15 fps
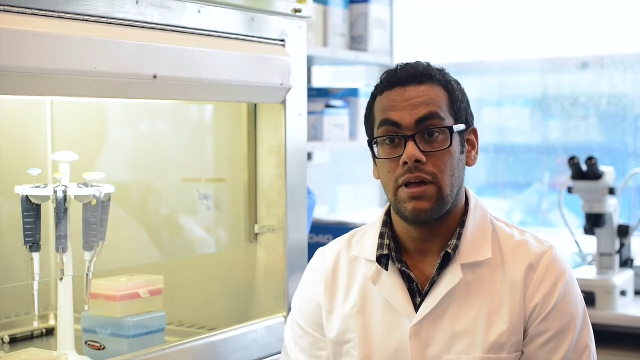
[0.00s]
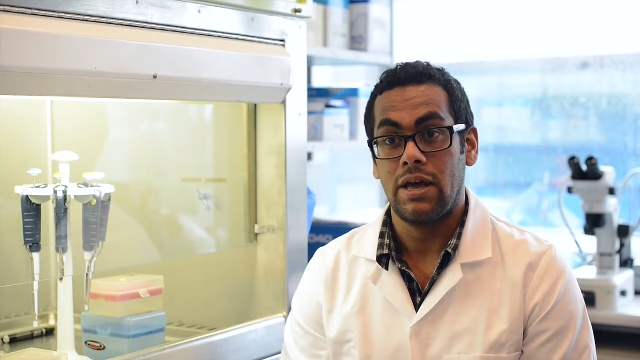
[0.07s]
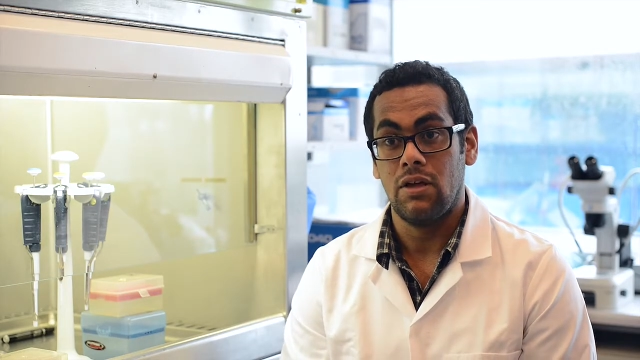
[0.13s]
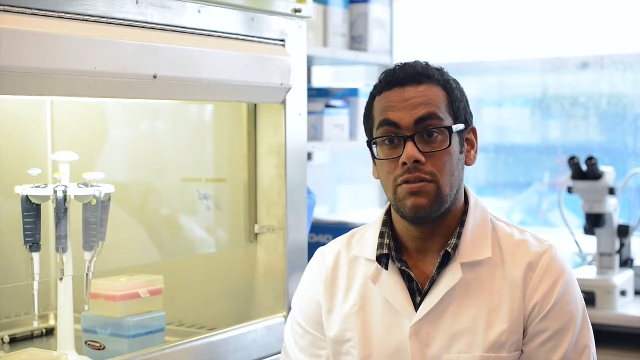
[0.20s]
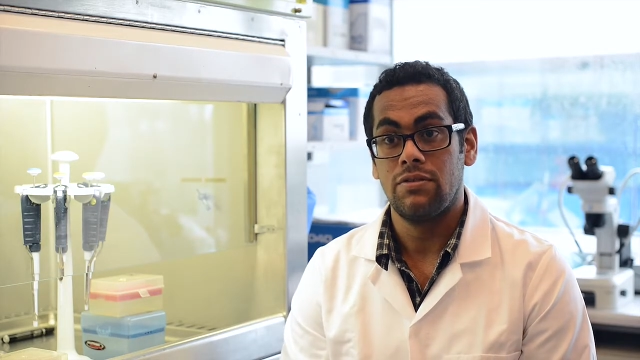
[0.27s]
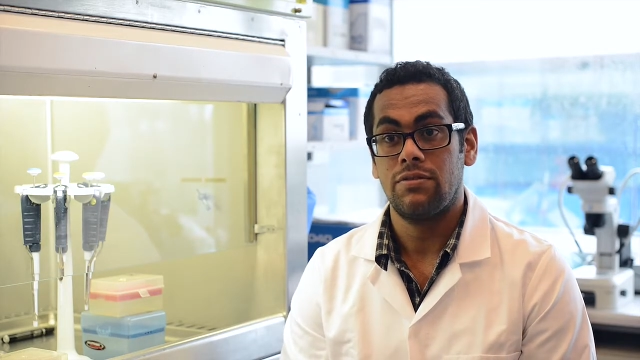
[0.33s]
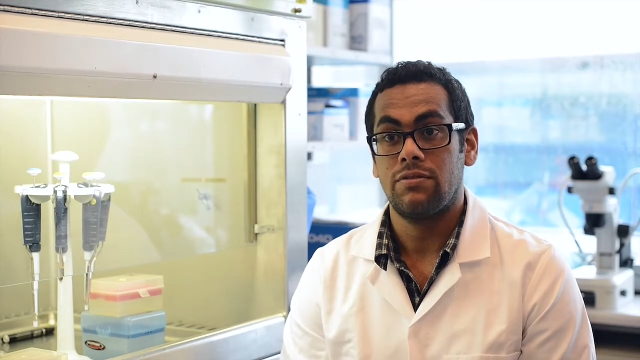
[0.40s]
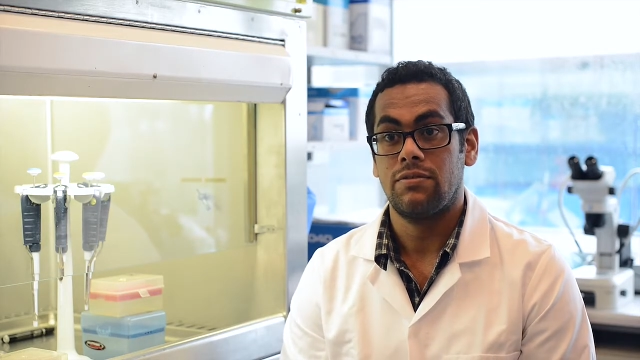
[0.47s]

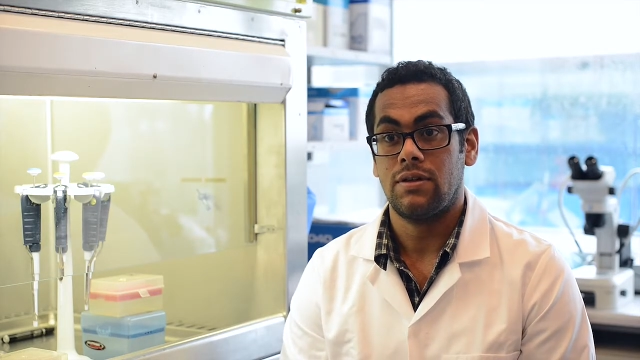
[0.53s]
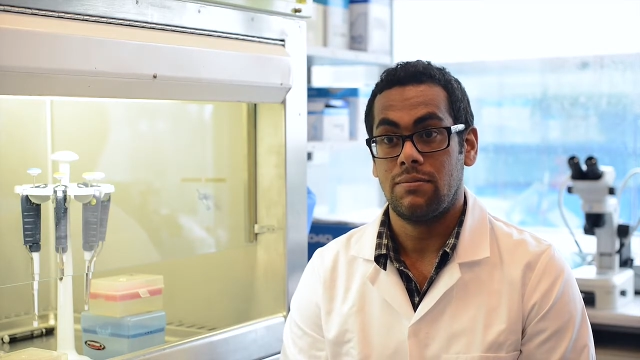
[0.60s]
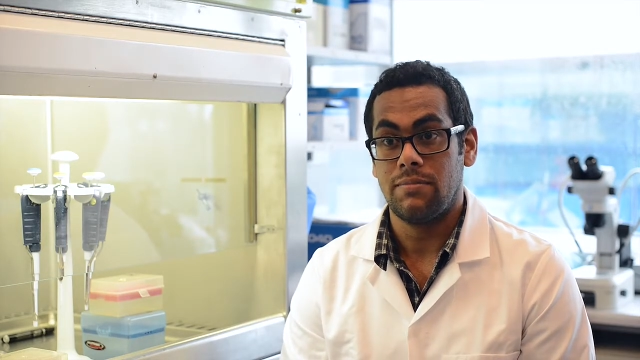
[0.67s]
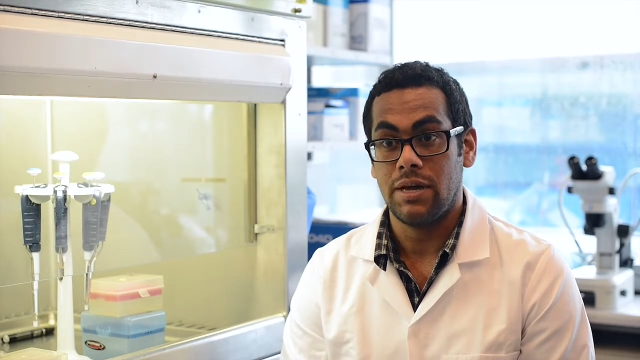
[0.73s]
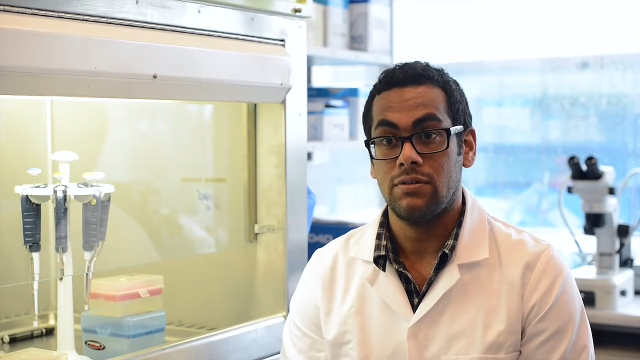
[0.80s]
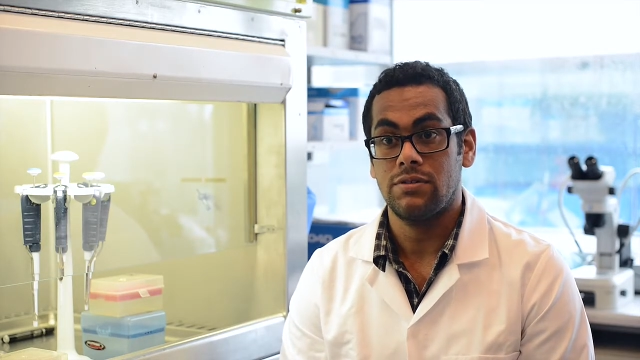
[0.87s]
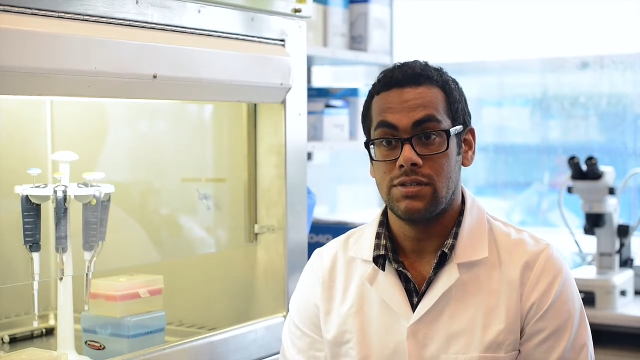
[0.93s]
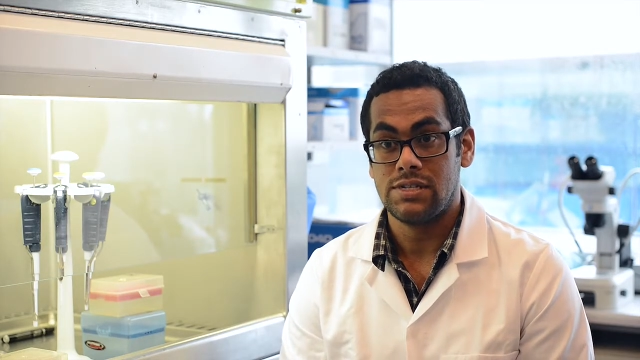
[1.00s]
health and
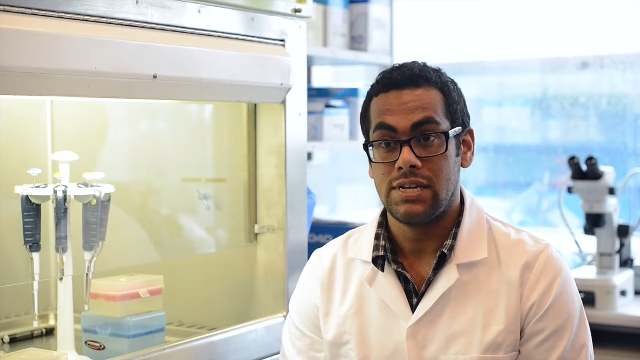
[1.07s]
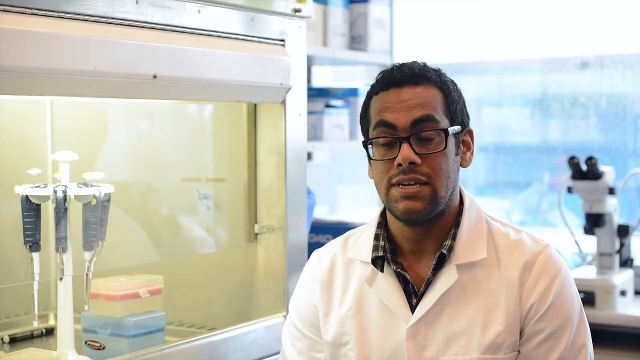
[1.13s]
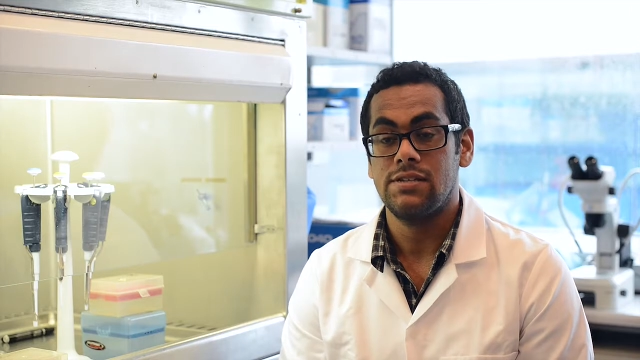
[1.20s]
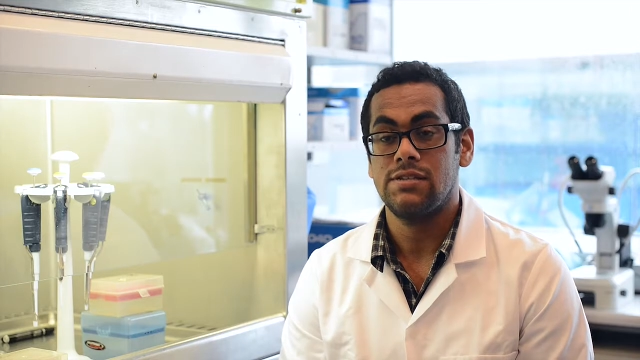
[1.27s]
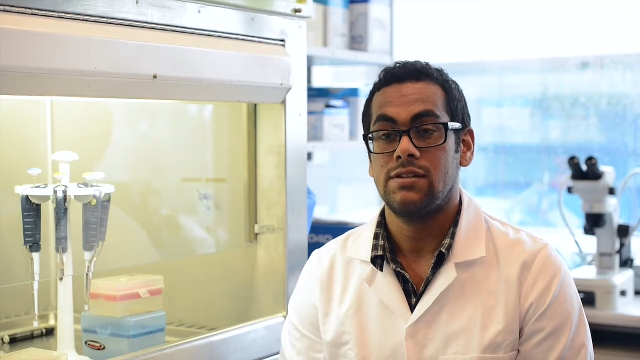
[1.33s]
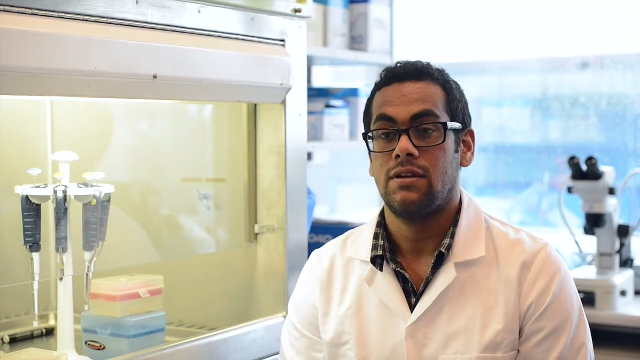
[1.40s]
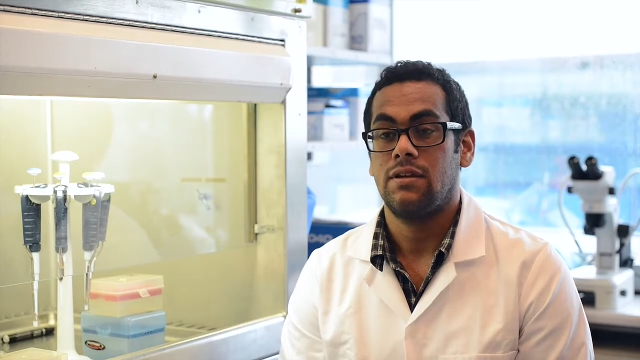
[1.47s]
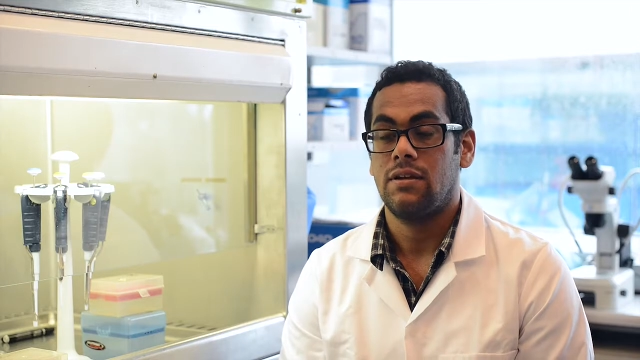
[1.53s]
male
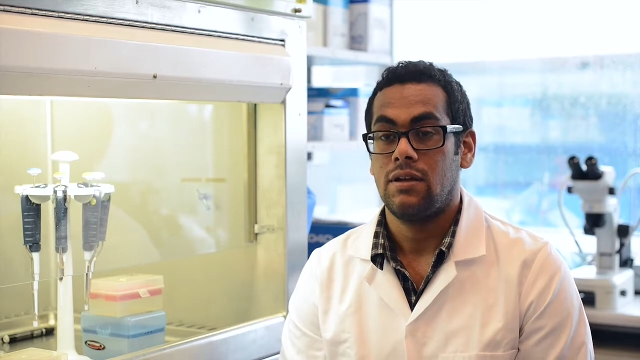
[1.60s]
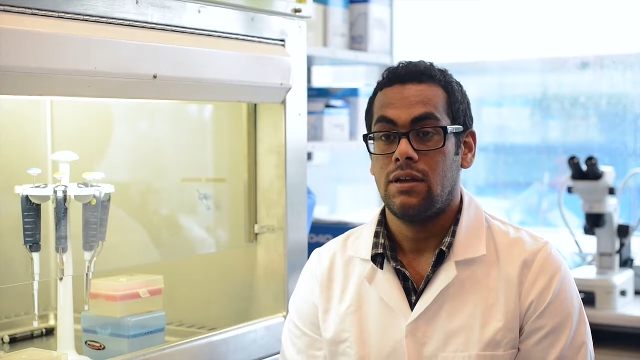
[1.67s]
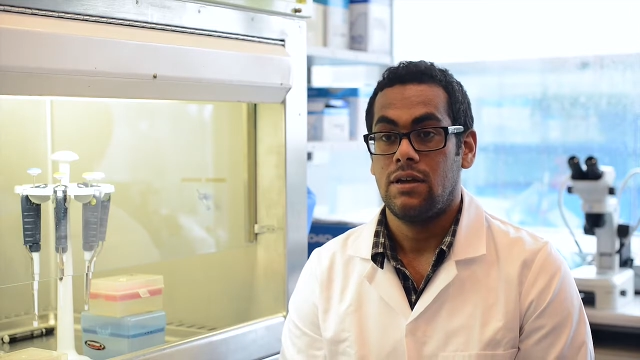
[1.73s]
disease.